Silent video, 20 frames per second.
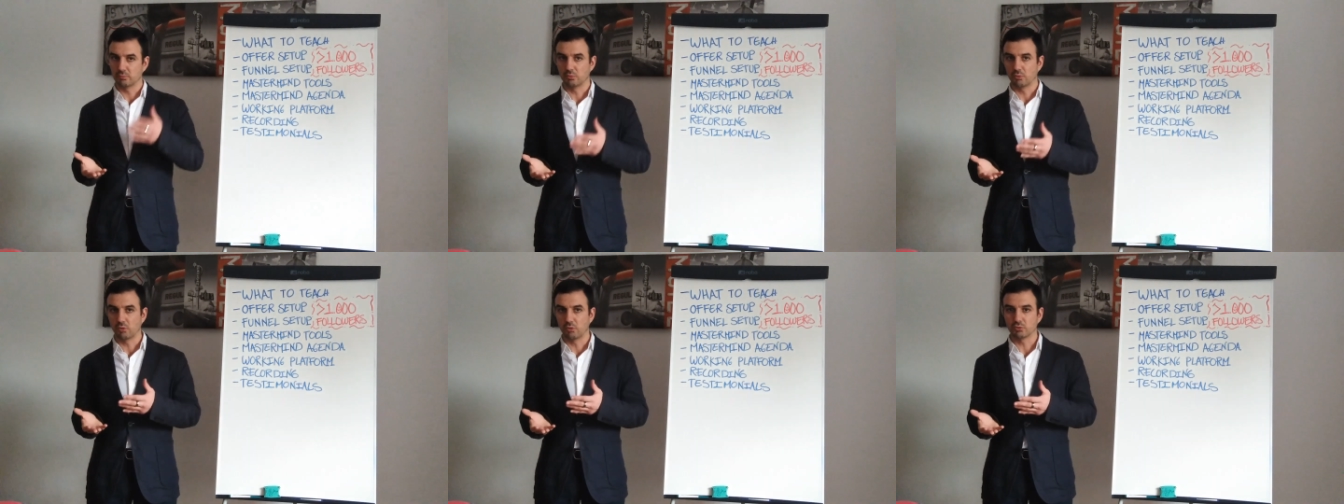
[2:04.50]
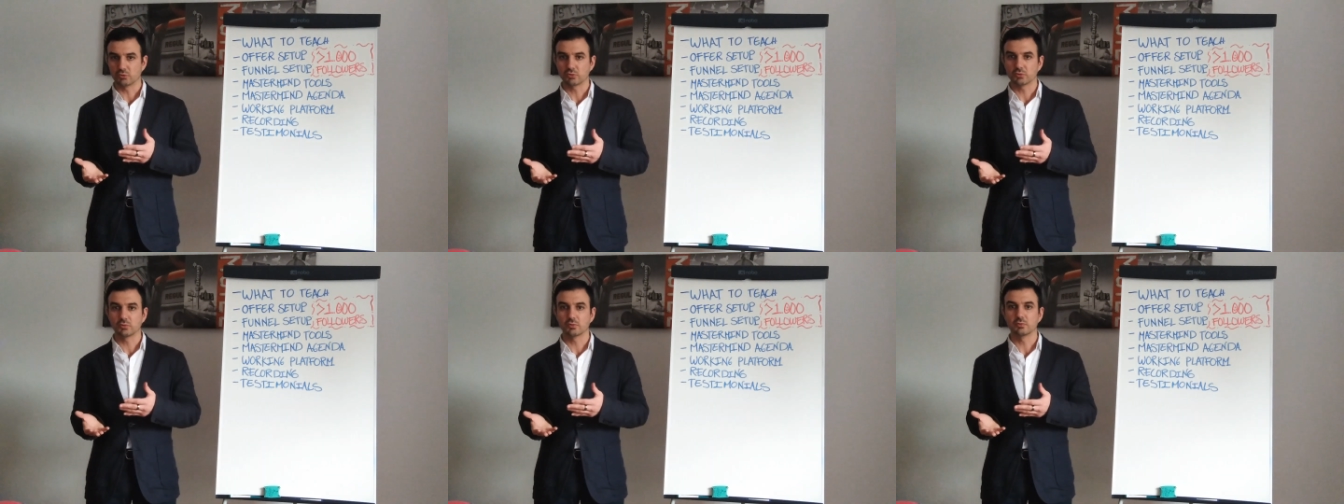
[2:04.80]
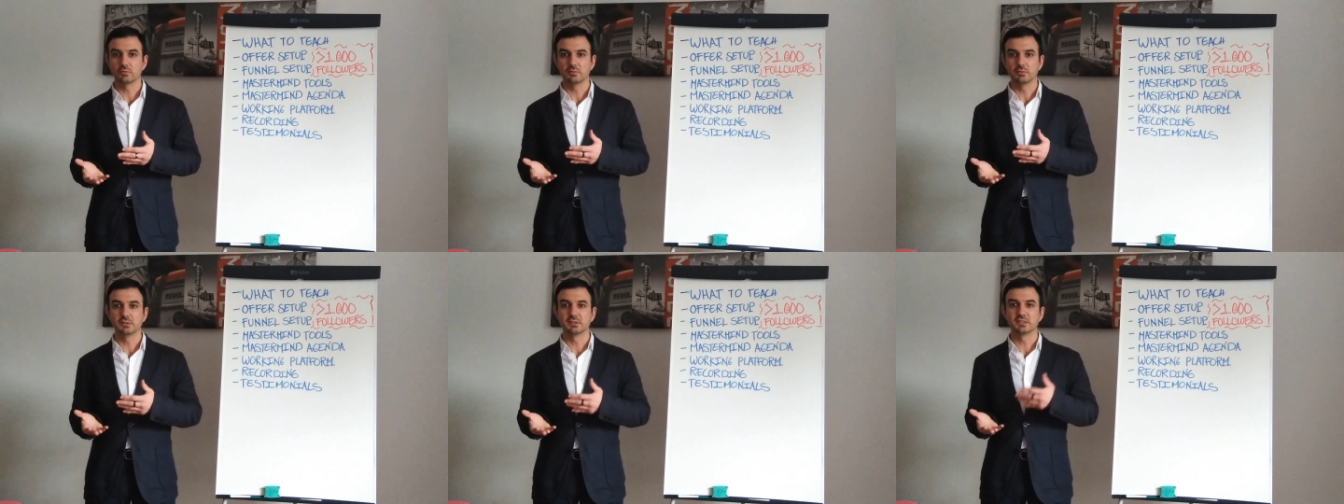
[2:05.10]

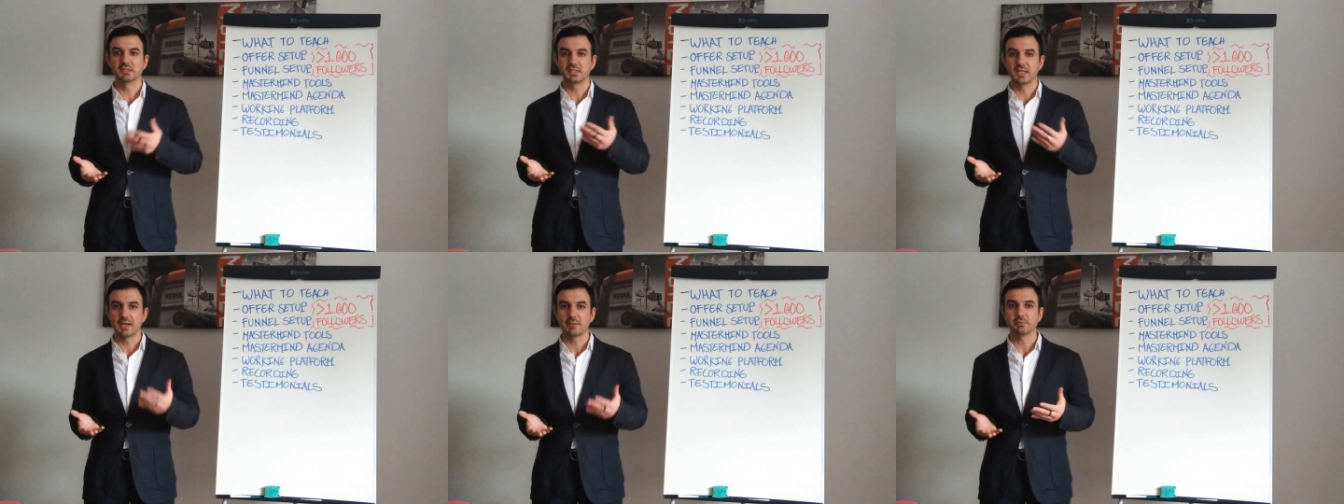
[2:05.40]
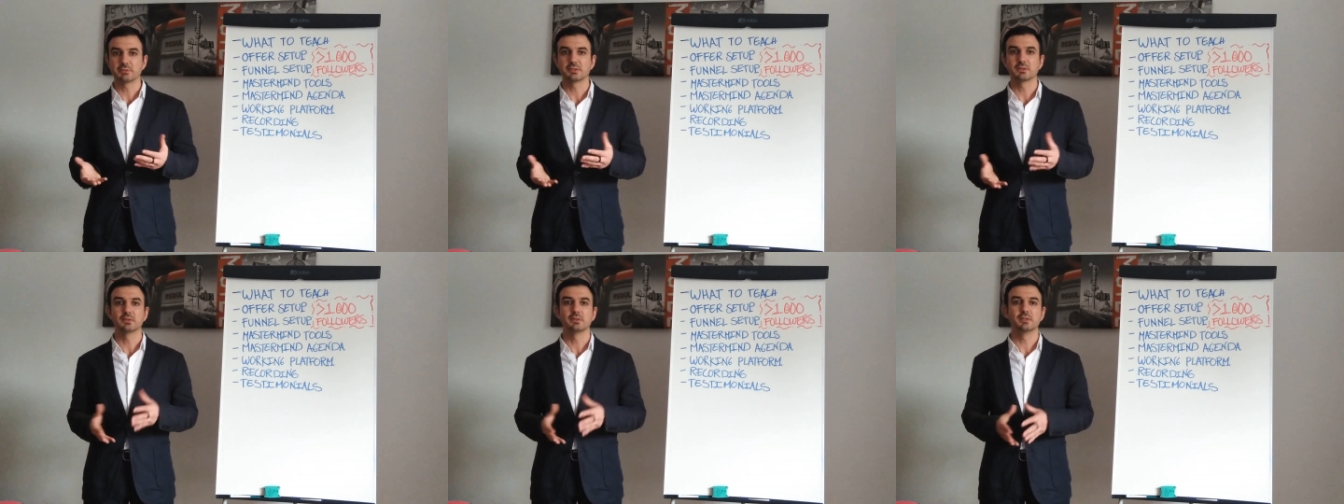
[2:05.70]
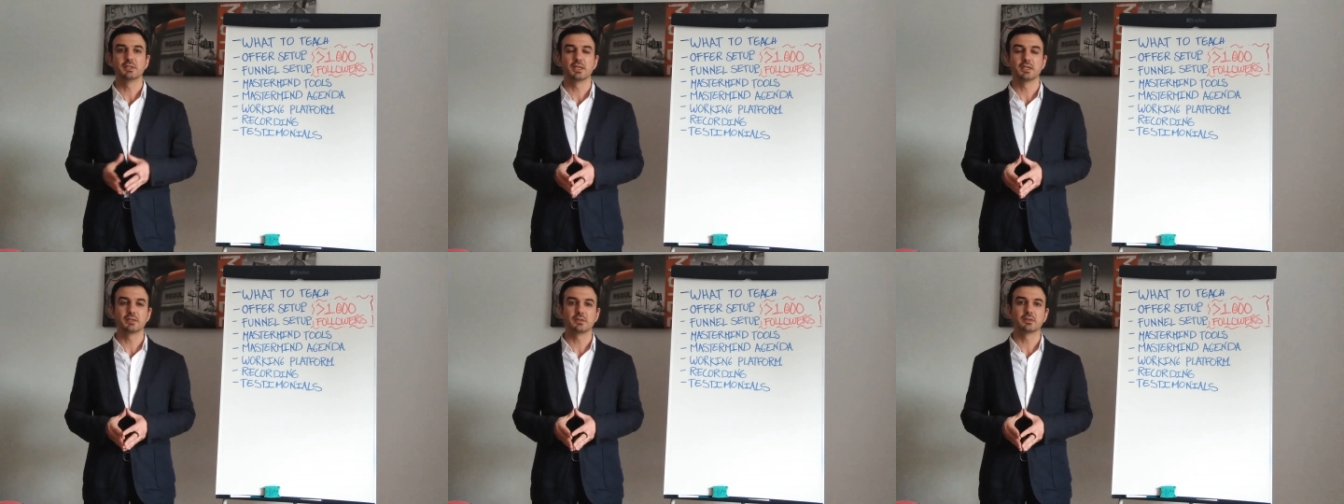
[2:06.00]
also steps
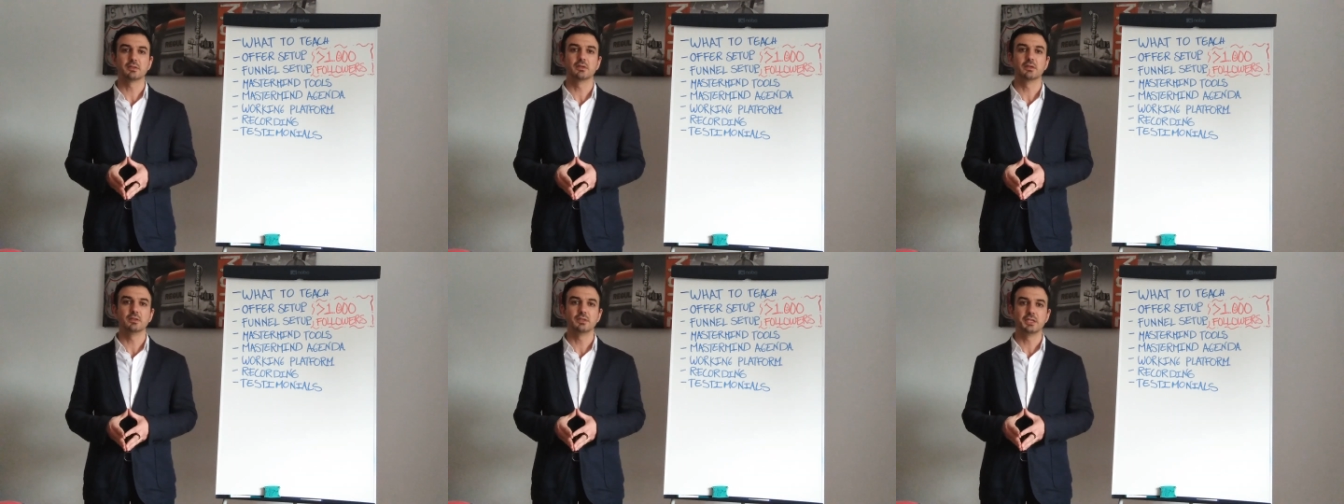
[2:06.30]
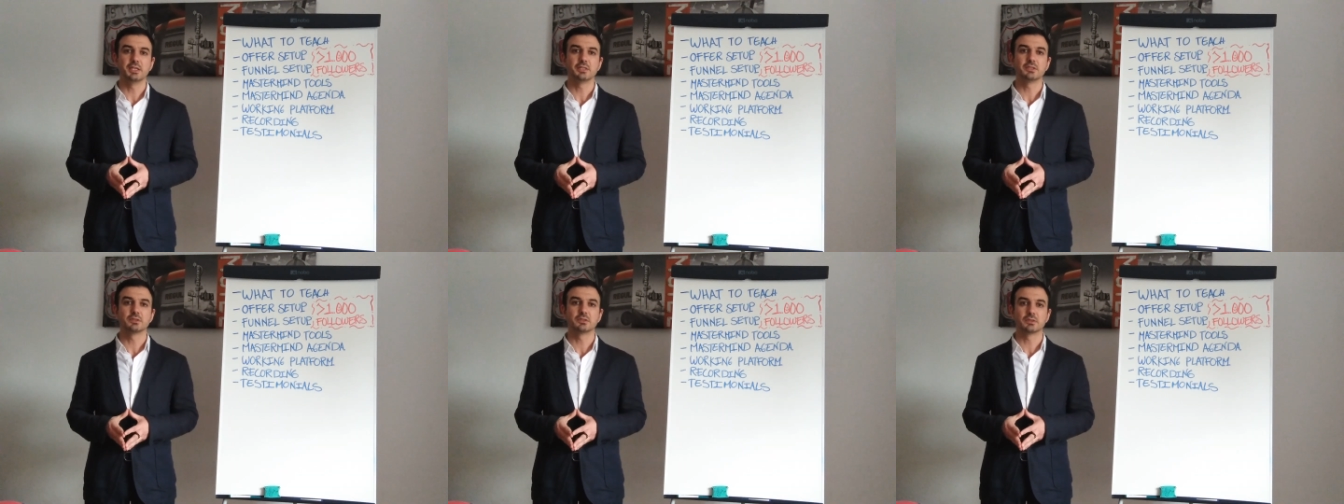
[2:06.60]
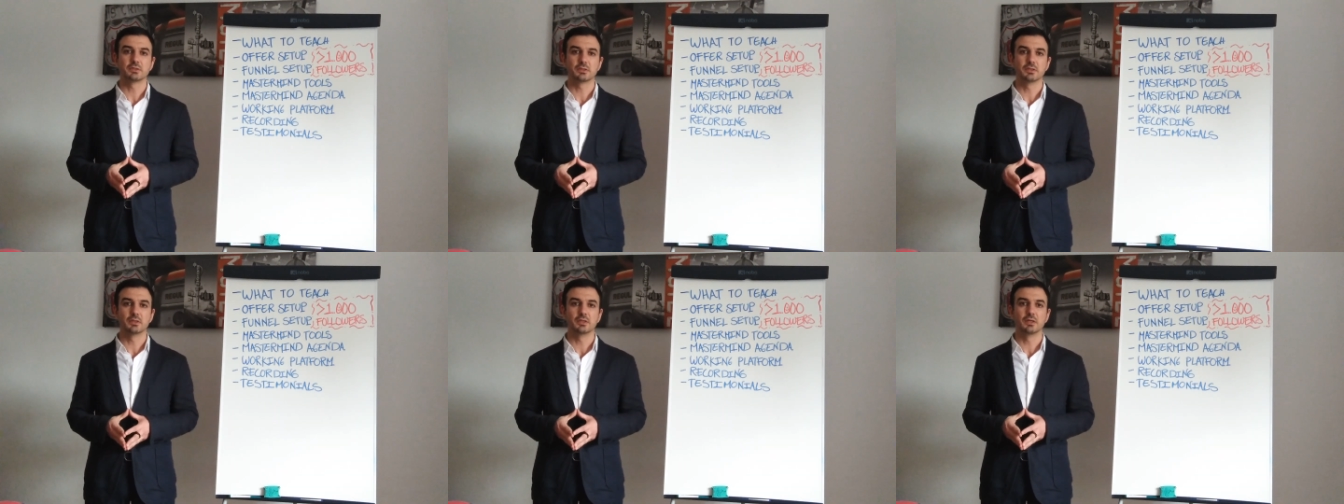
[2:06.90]
that need
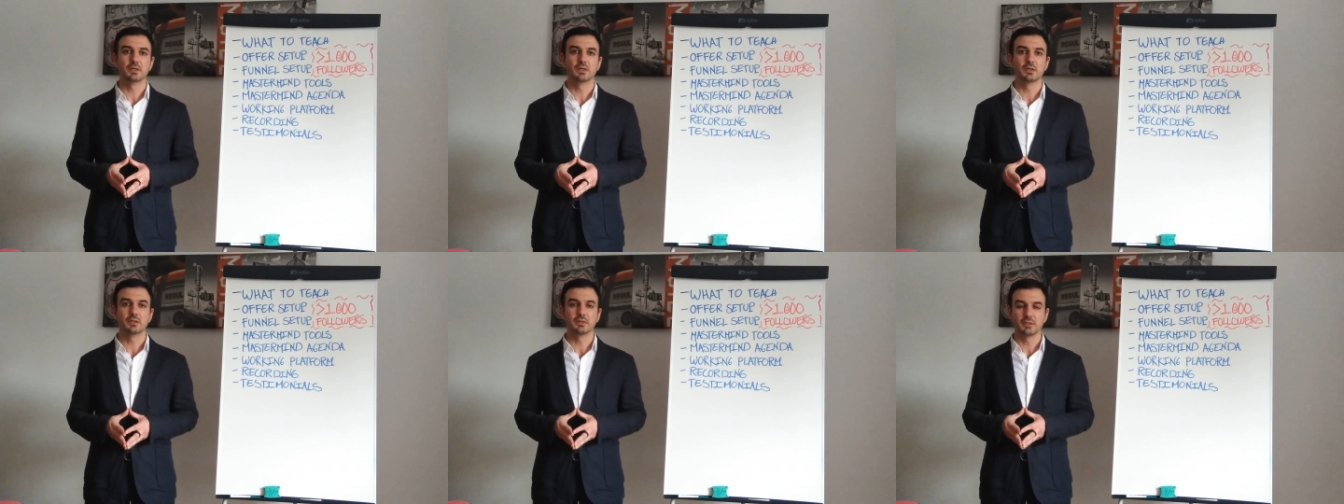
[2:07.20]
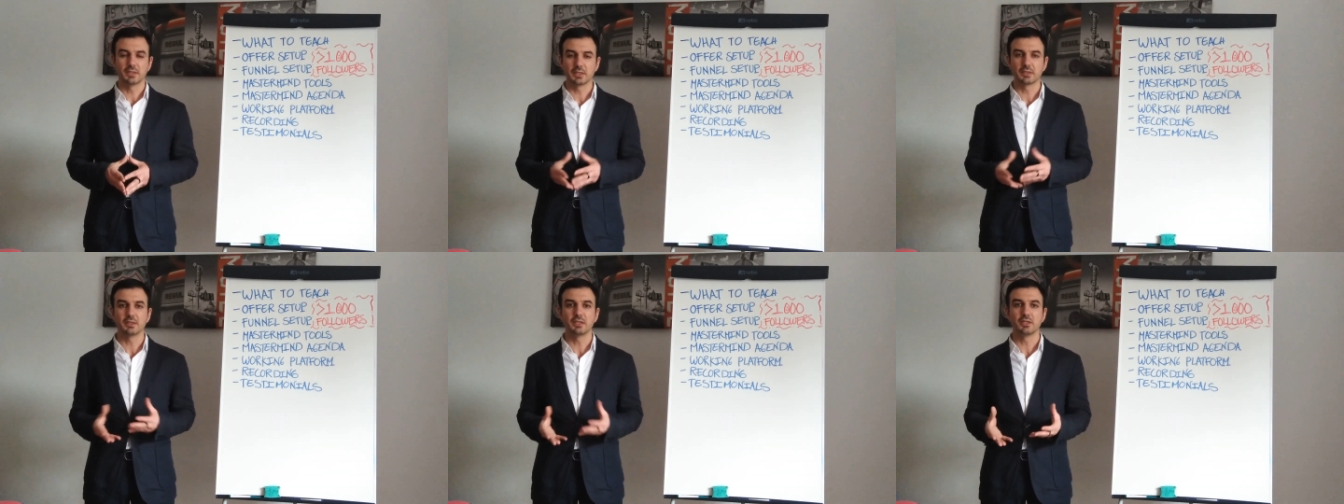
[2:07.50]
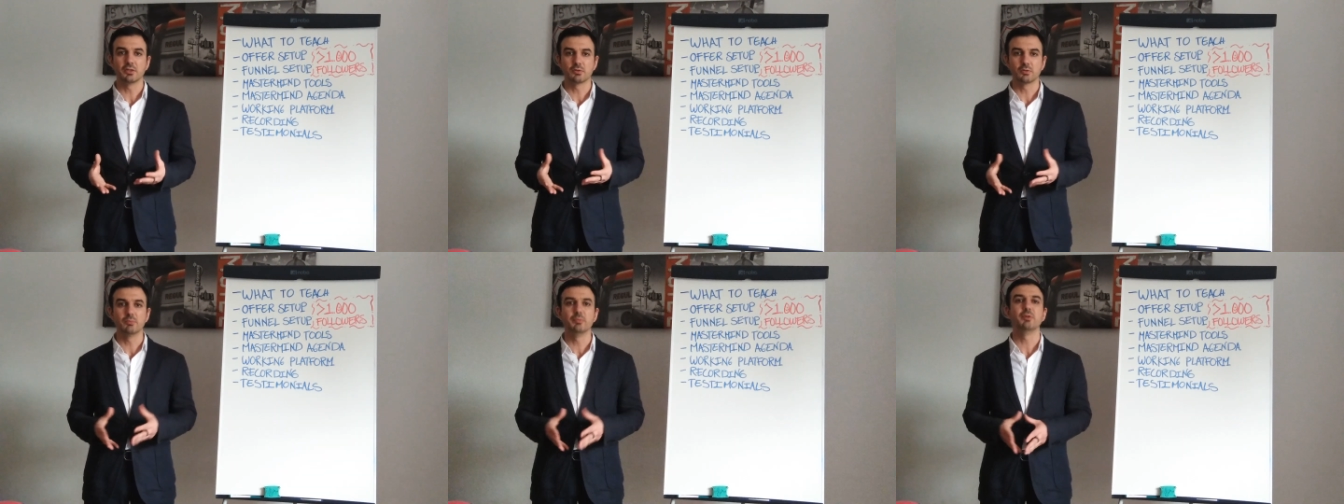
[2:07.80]

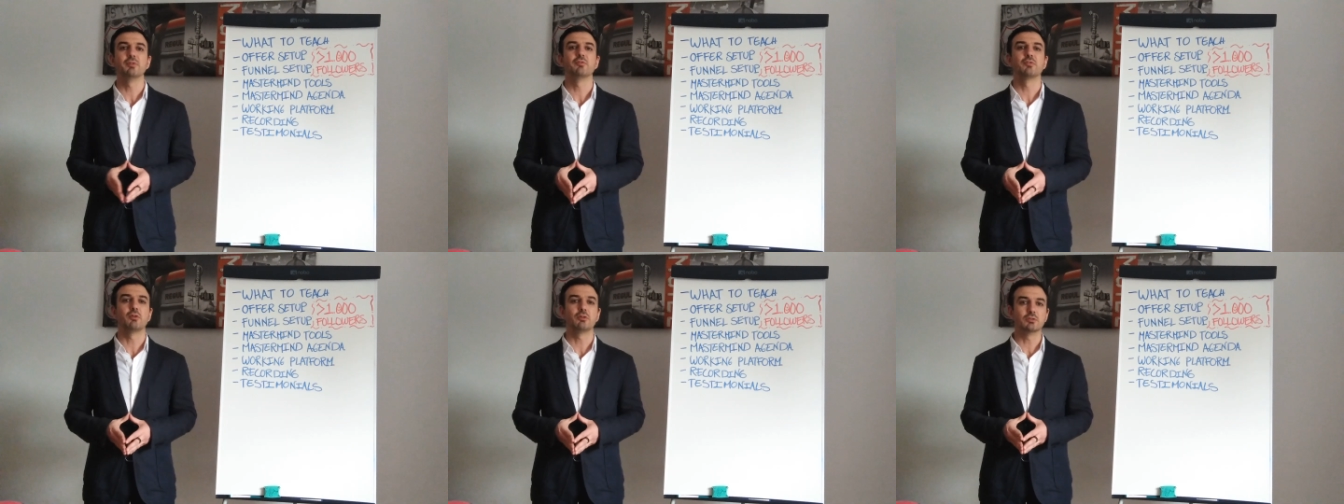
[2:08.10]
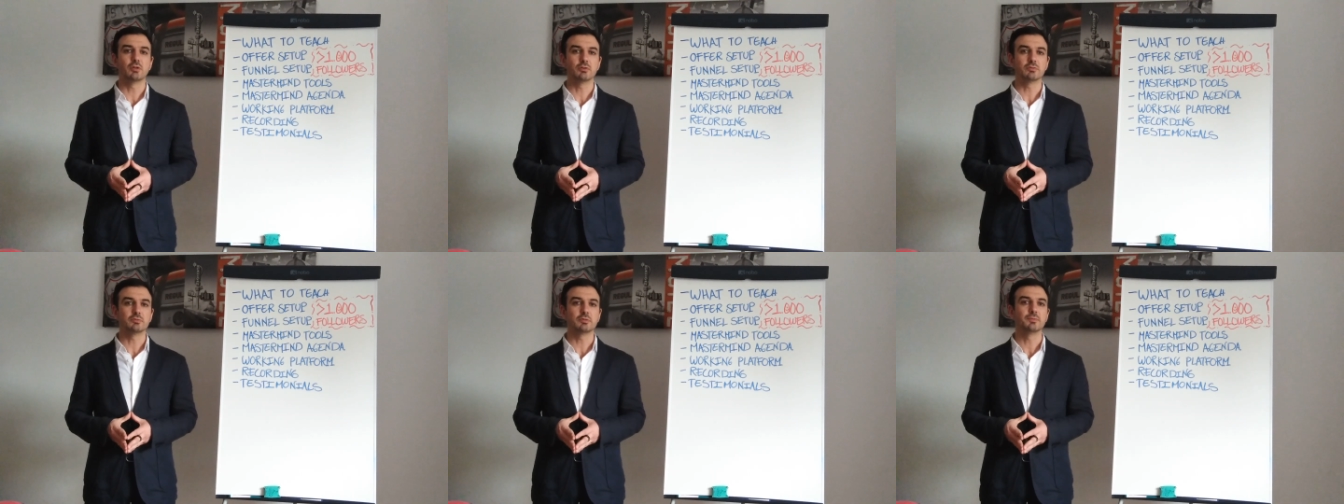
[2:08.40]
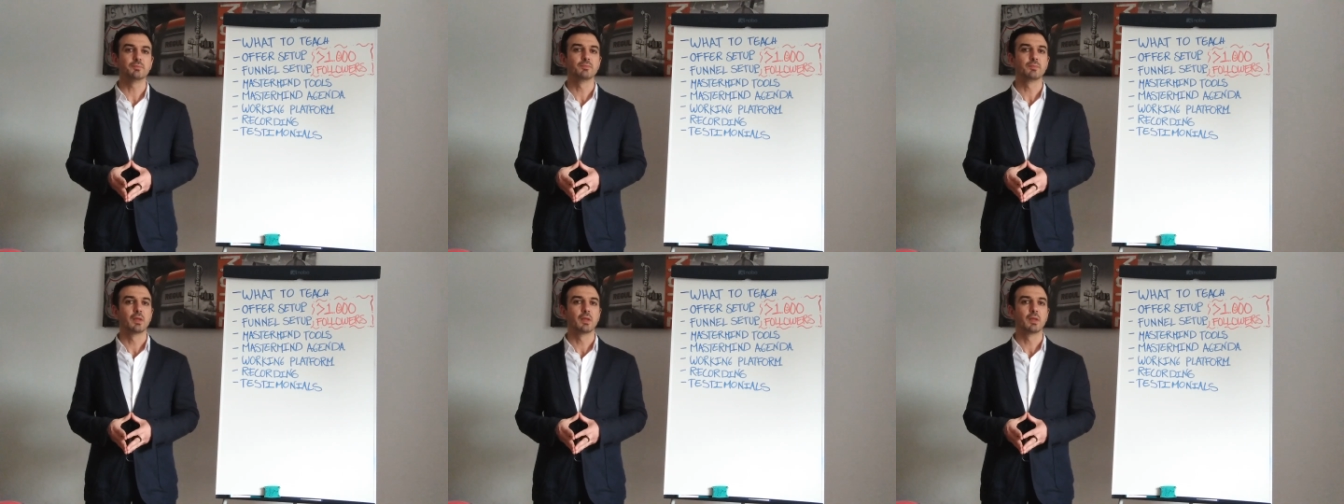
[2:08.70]
to be followed.